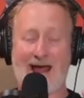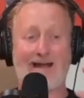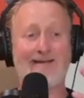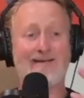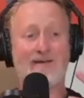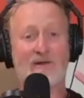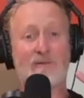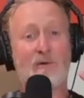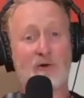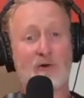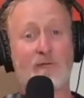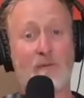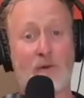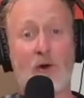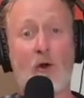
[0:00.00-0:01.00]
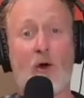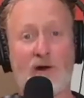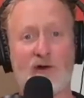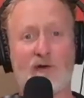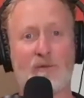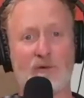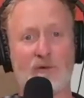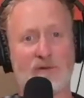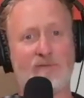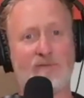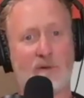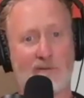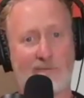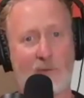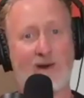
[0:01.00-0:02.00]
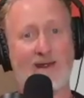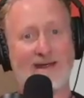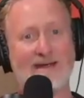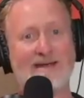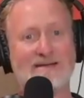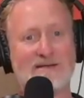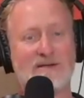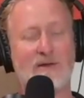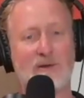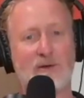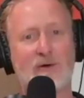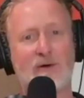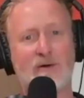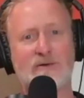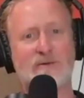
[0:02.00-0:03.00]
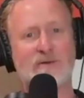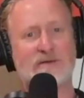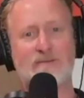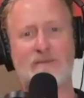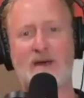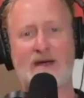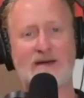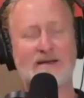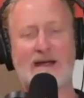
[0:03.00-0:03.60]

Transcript: and I suppose from a knowledge point of view of what it is that you're going to expect,